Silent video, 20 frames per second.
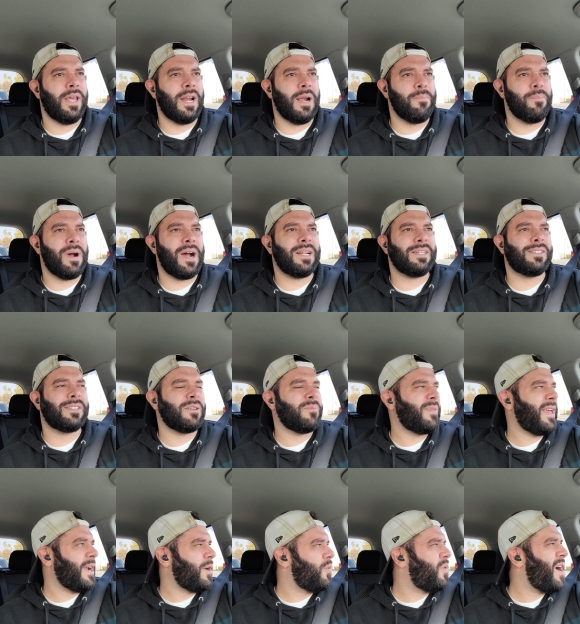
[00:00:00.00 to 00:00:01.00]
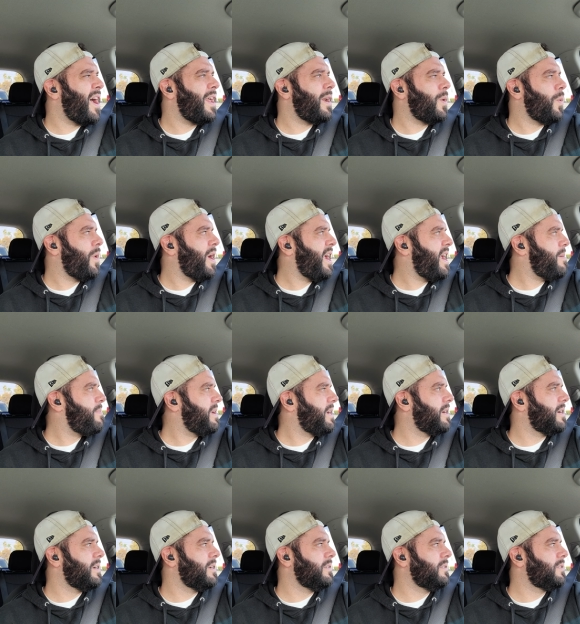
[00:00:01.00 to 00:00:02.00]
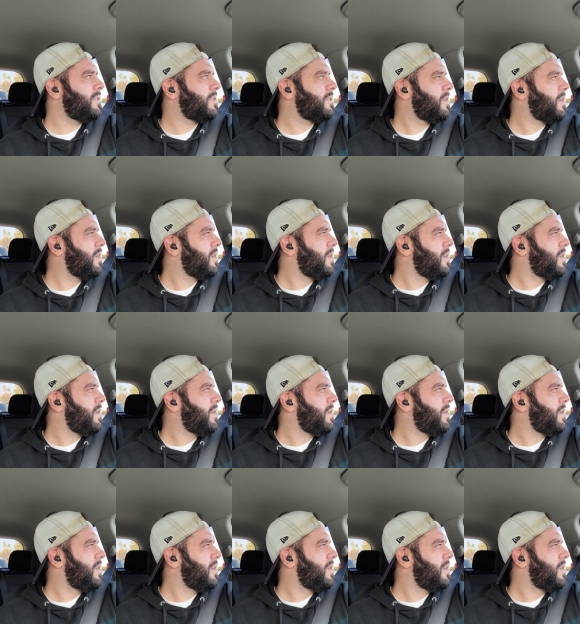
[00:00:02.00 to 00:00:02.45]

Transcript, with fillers: And I bought some like right away because